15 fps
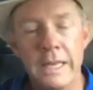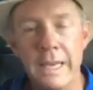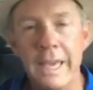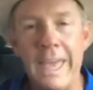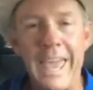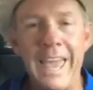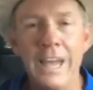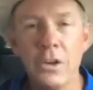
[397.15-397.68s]
You
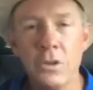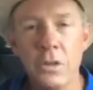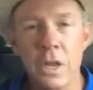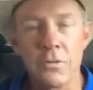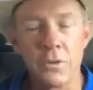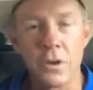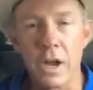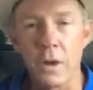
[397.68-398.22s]
can't do that
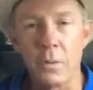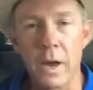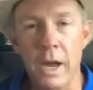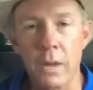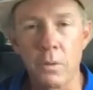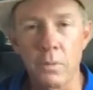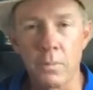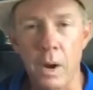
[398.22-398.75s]
if you're not
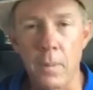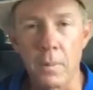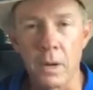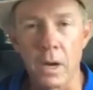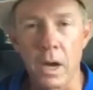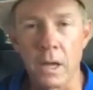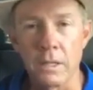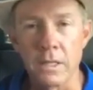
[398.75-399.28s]
riding with proper
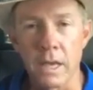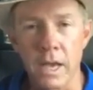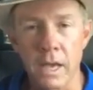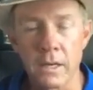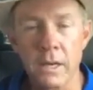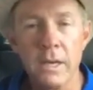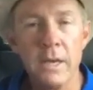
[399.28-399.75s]
contact.